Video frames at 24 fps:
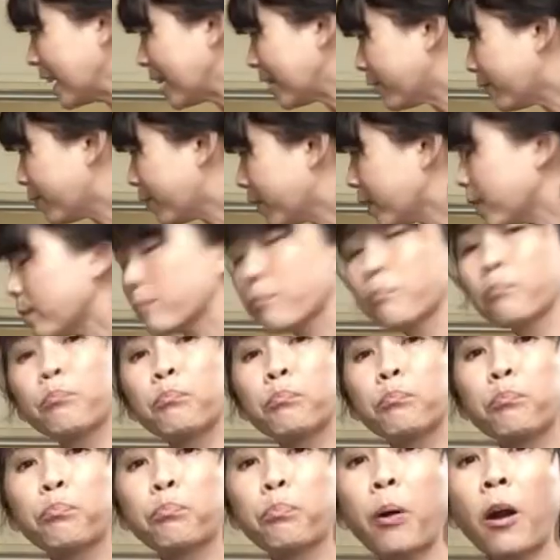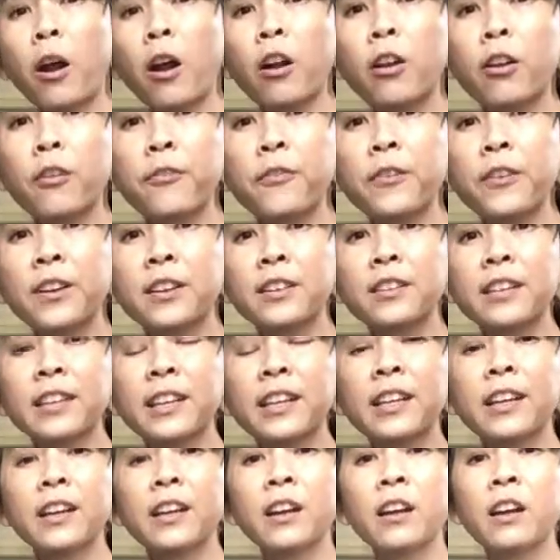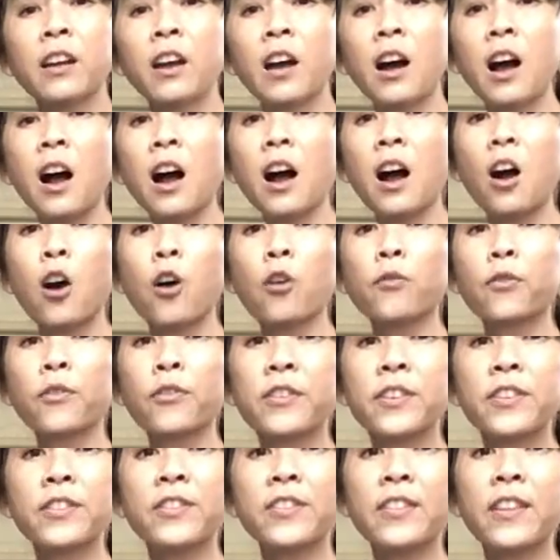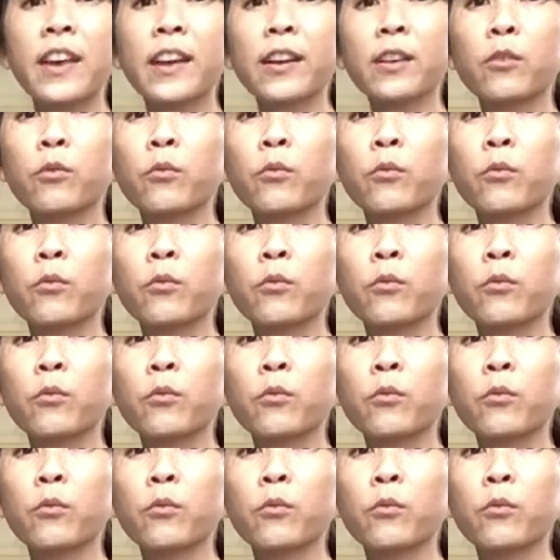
It fit perfectly over this thing